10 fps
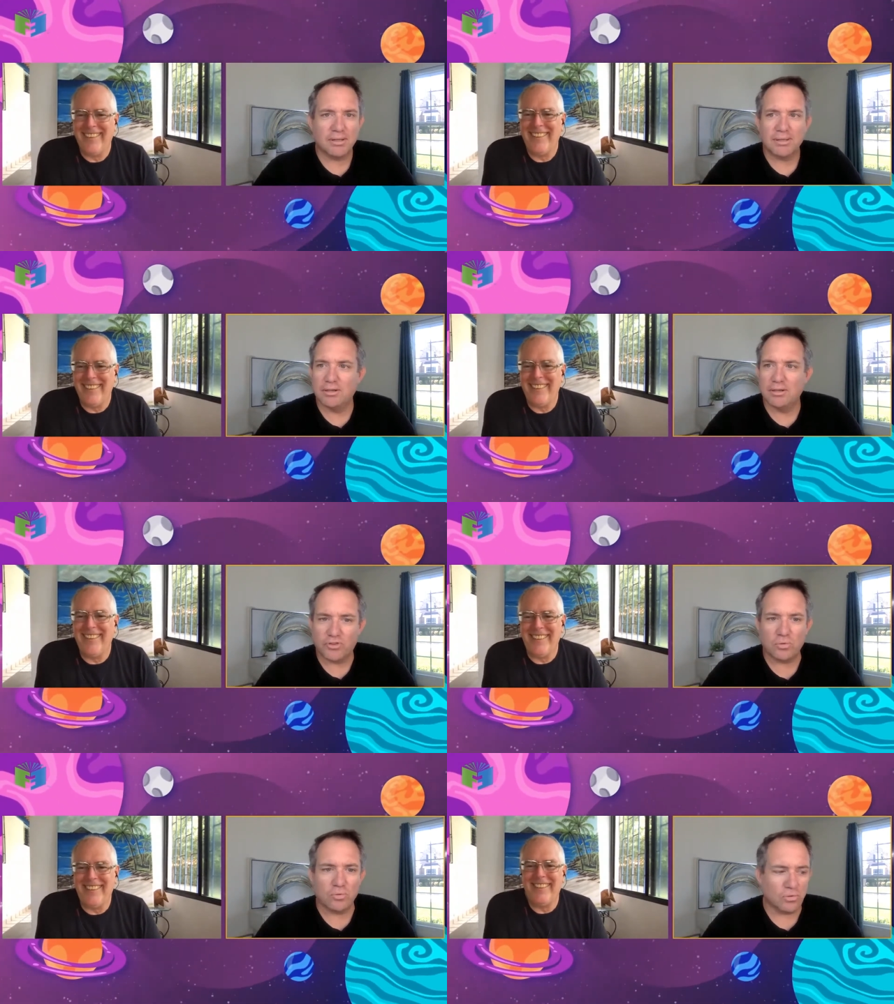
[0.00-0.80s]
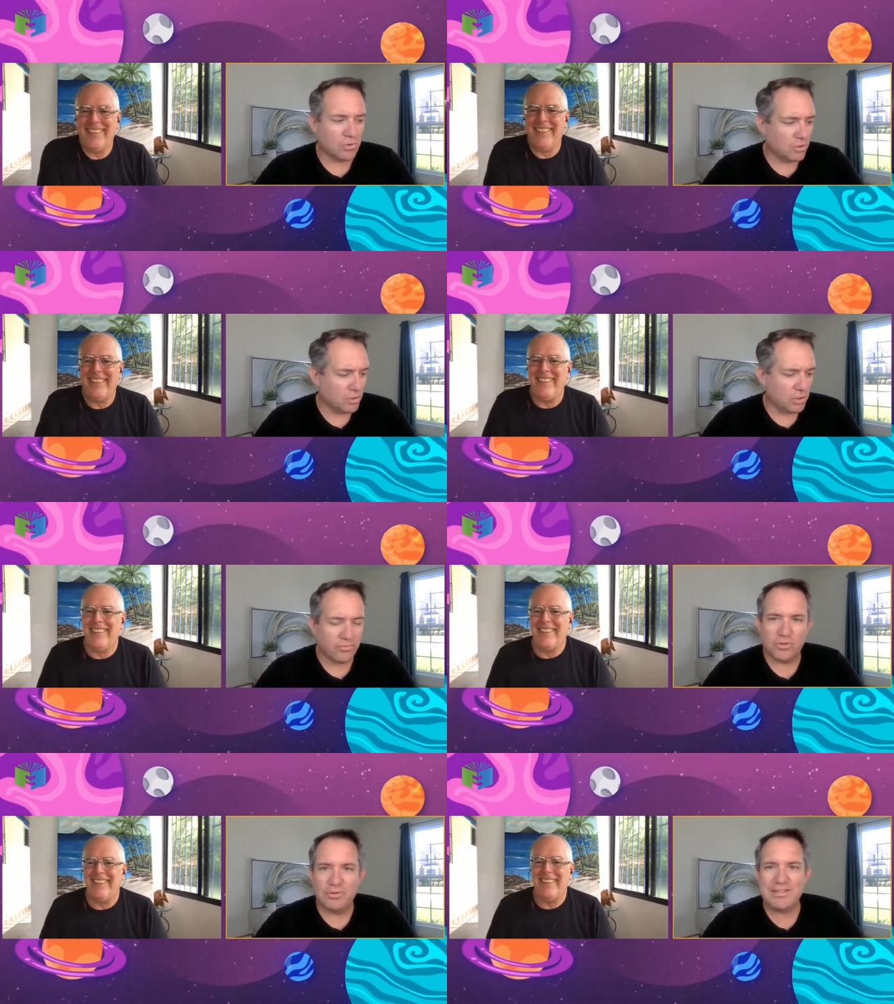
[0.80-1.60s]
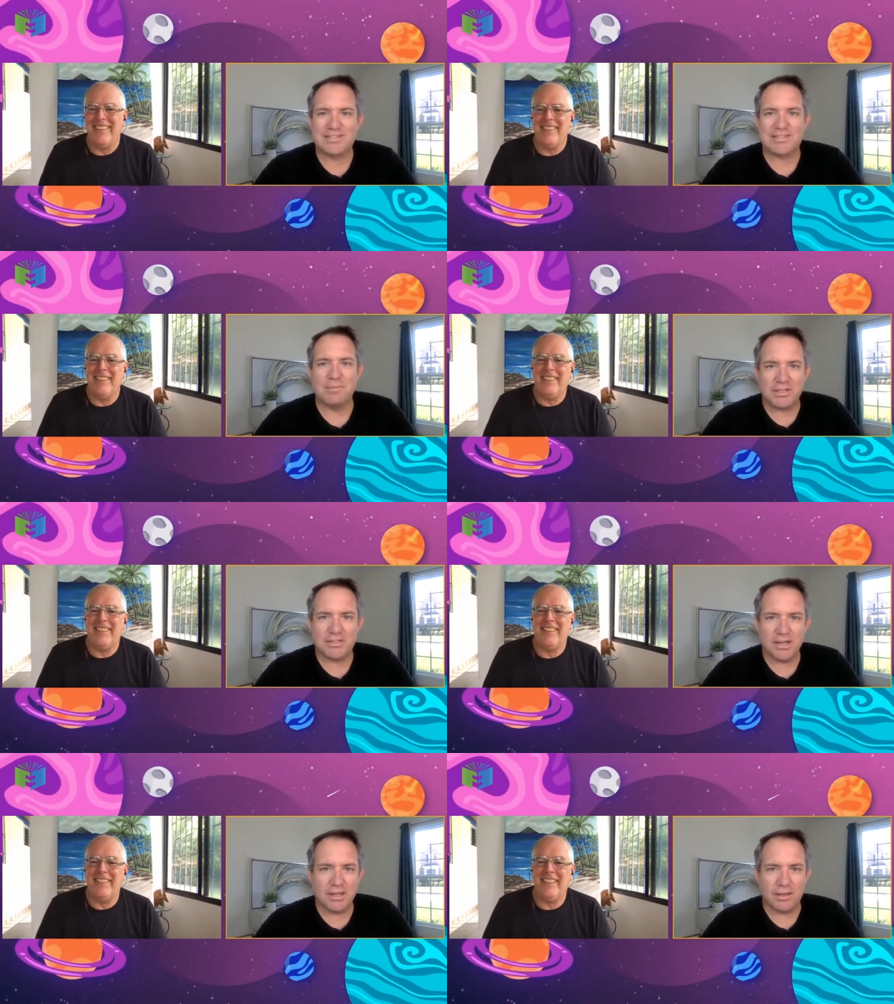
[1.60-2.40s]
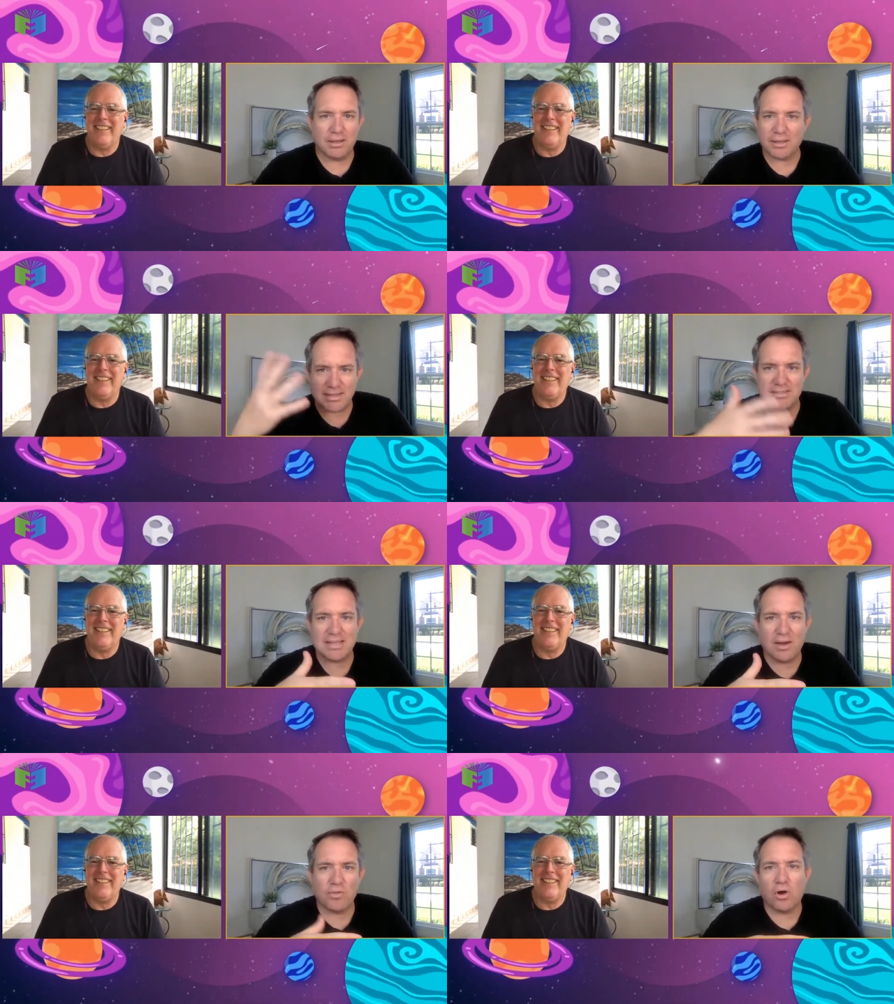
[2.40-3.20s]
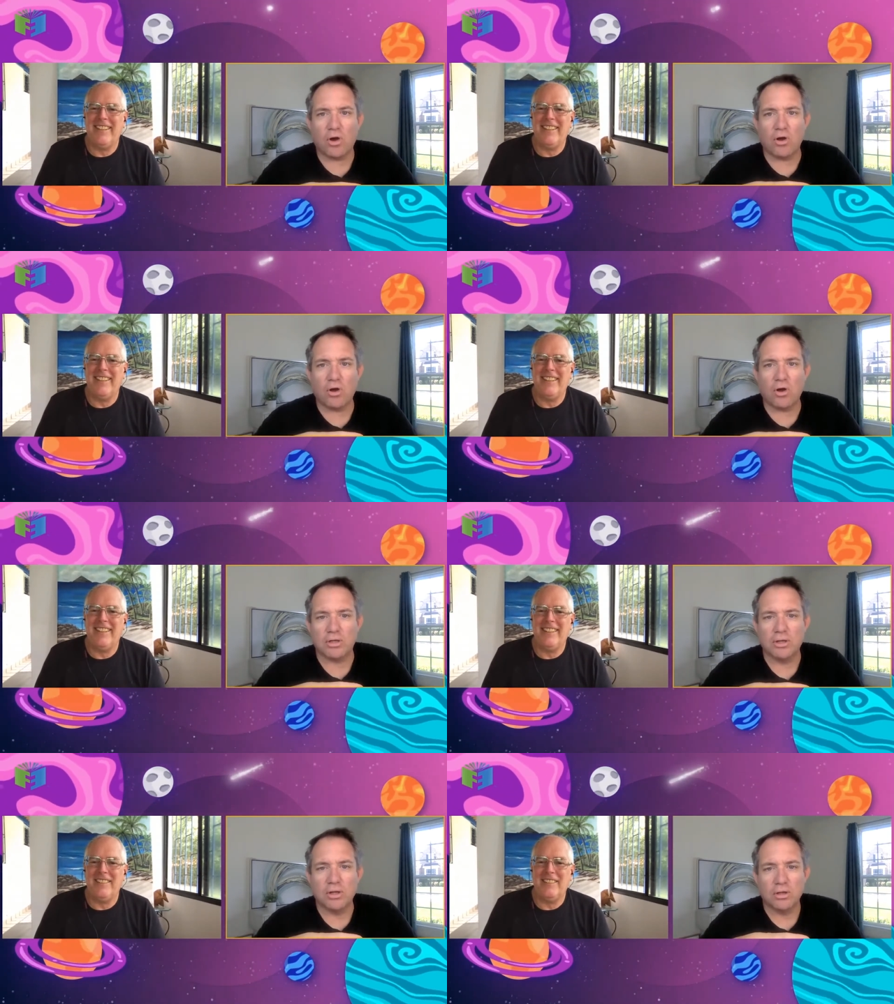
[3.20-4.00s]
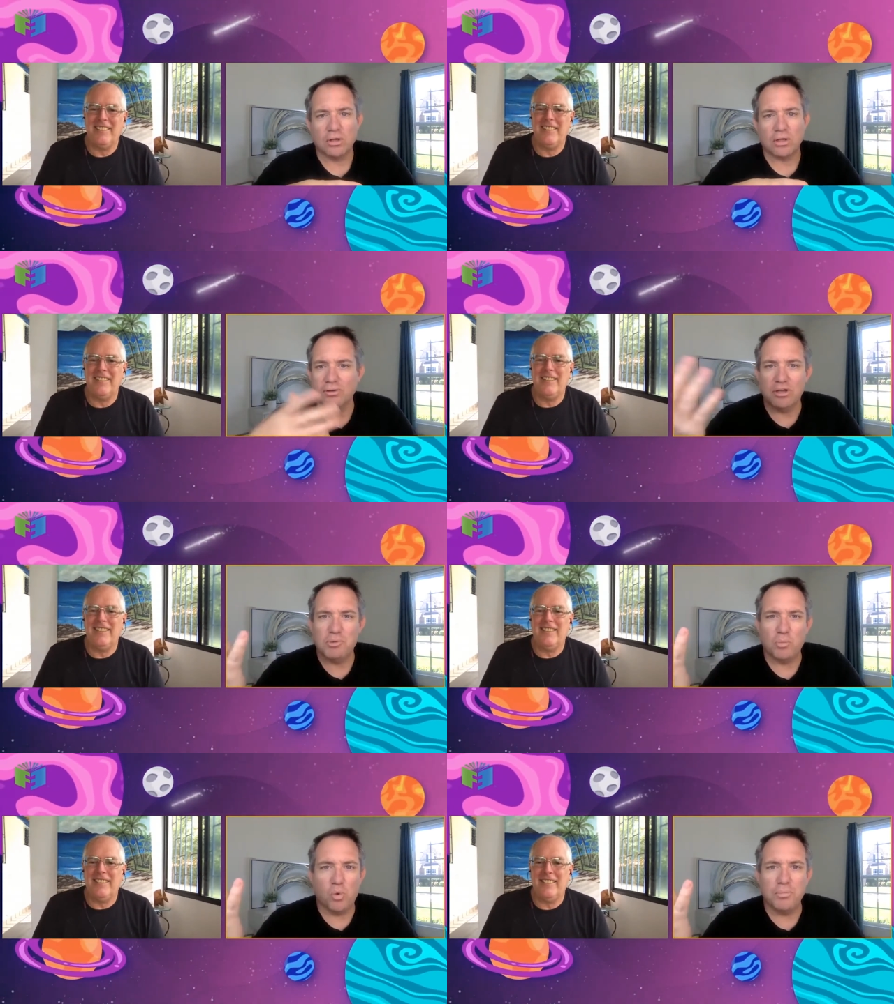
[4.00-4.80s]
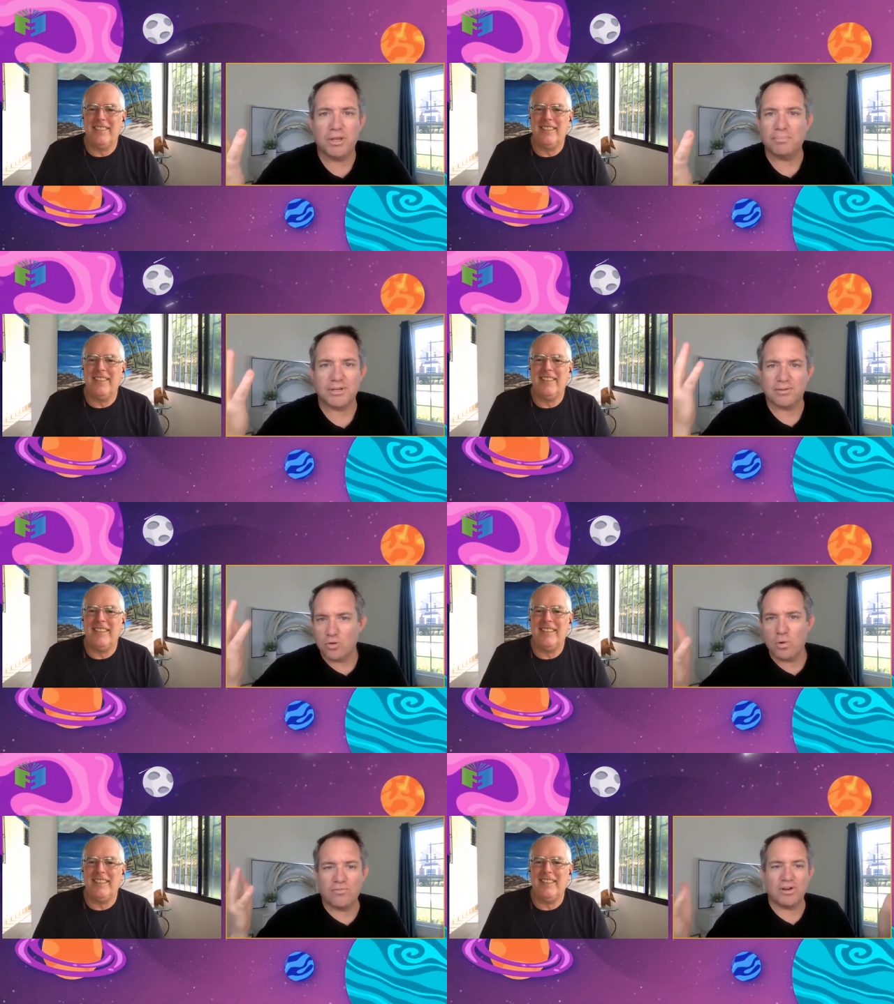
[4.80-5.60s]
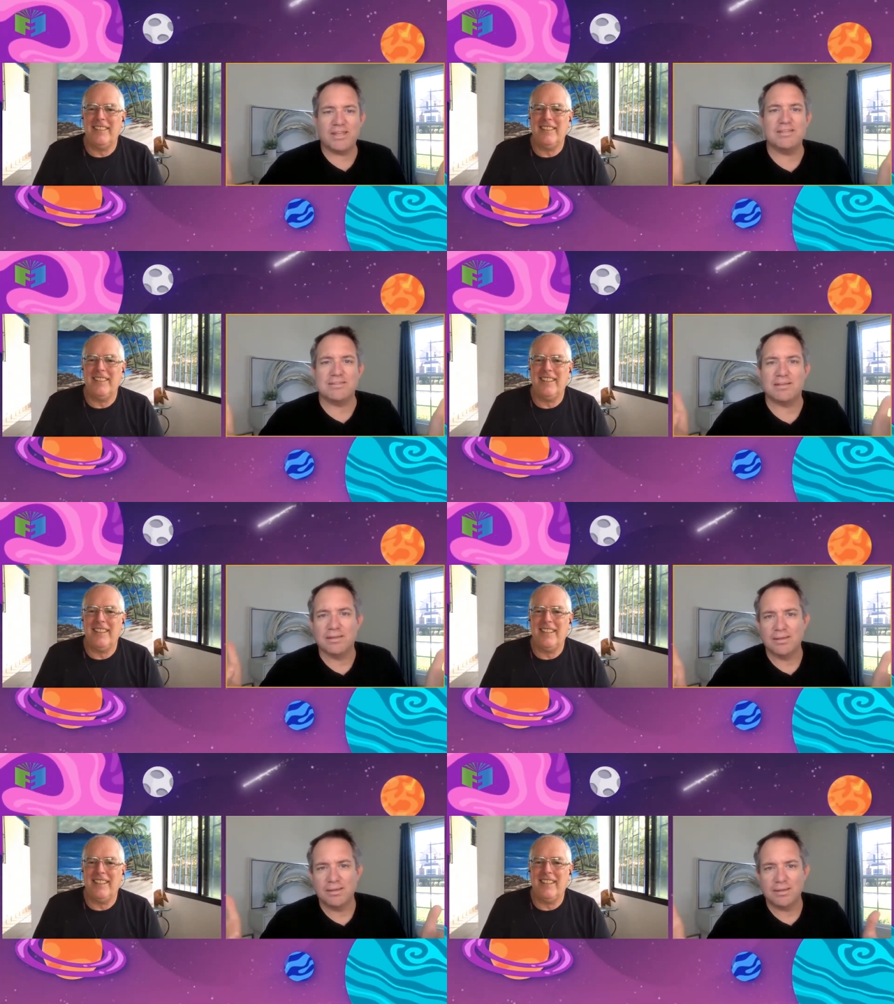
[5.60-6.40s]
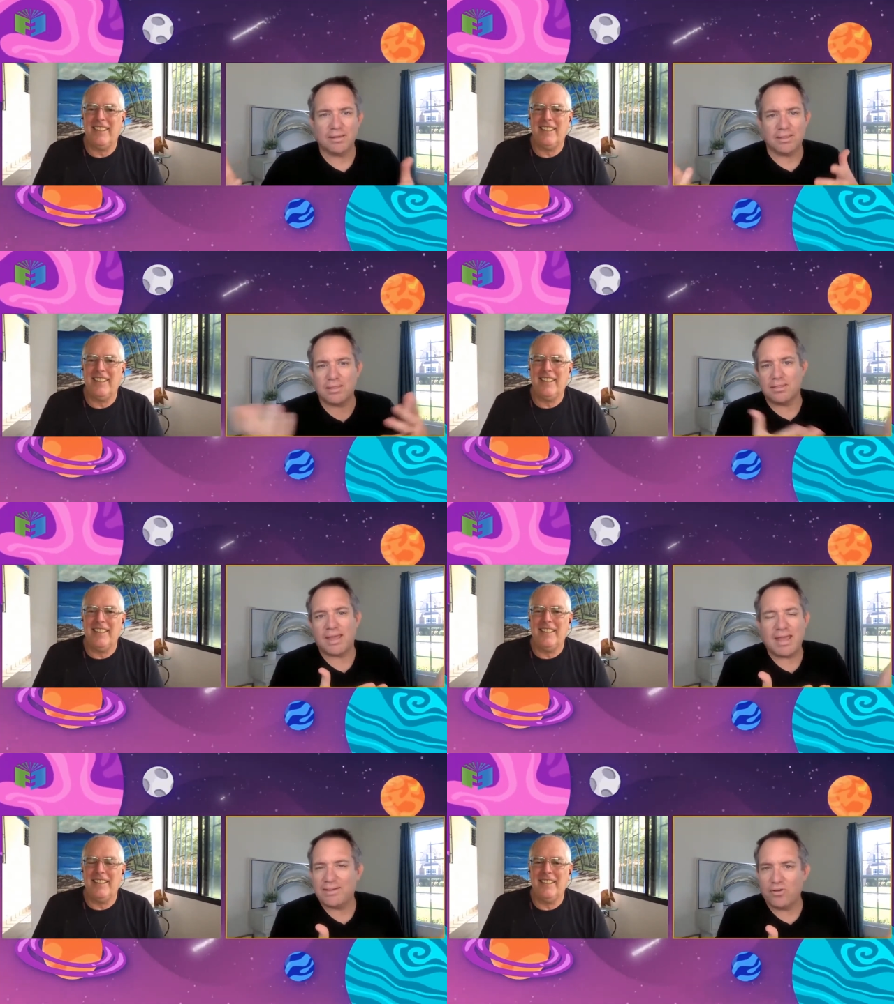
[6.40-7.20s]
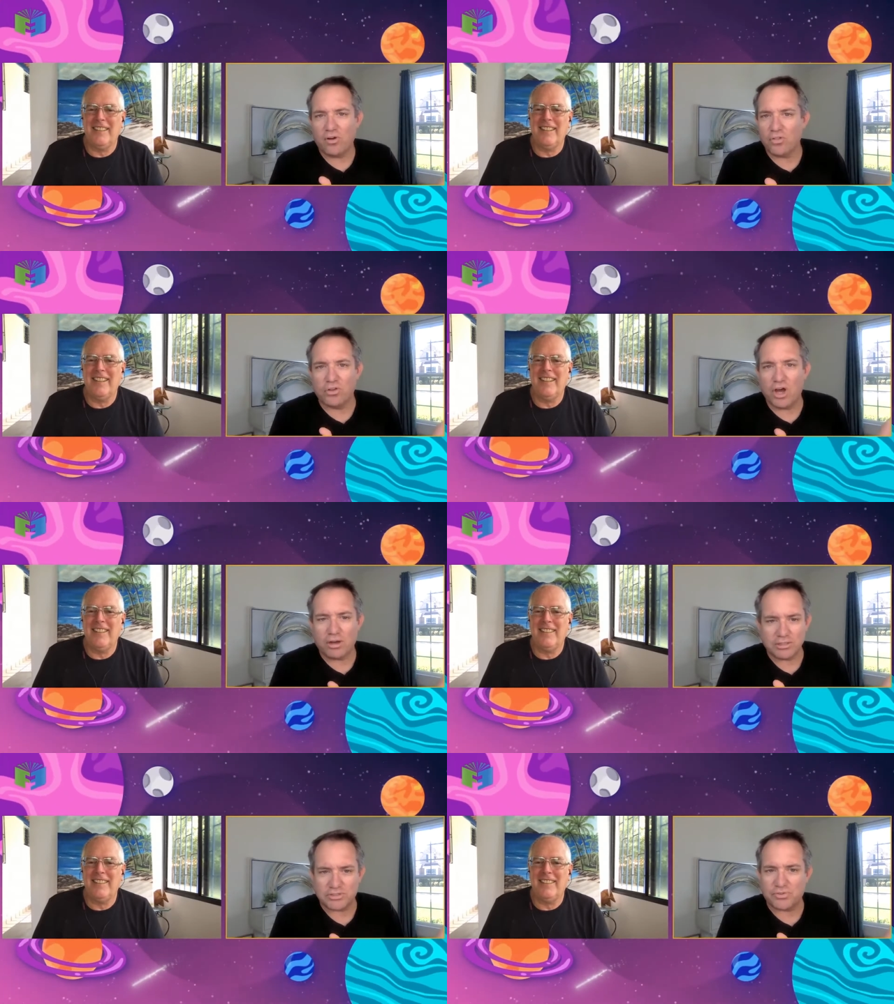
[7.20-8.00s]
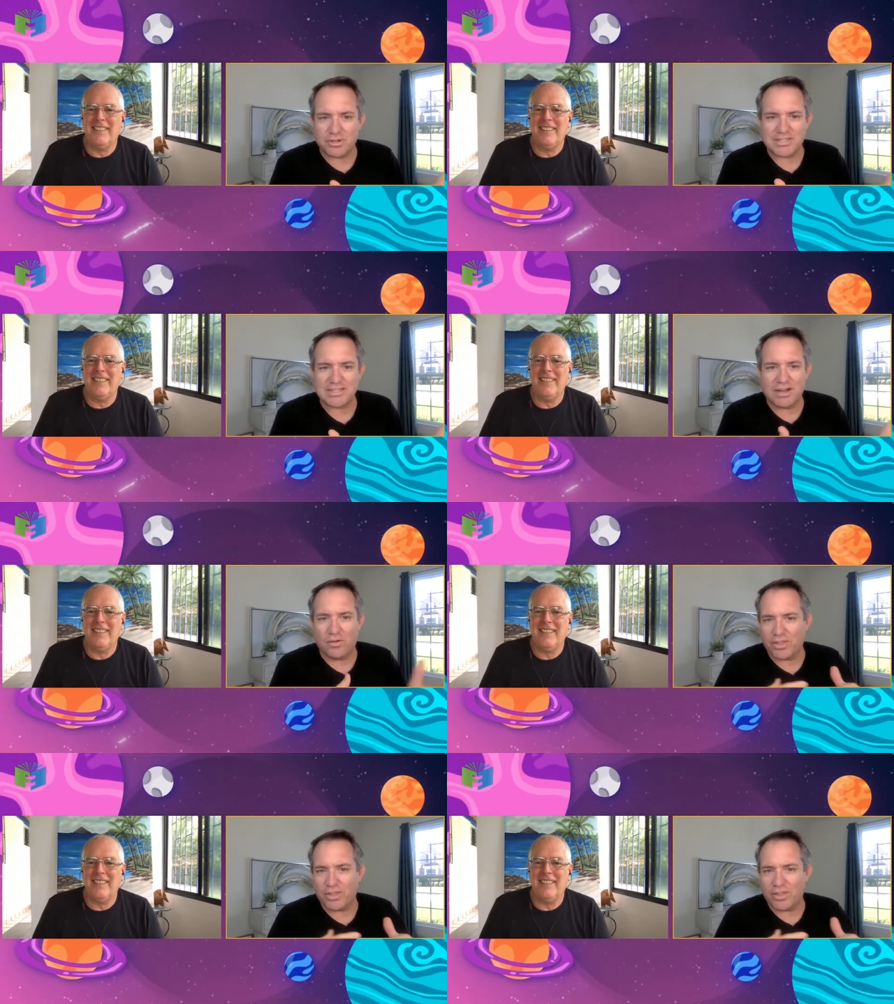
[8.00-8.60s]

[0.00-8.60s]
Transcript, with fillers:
Speaker 1: you know, if you need something done, like he's down the hall, you know, it could be a woman, but whoever it is, they have all the knowledge for Excel.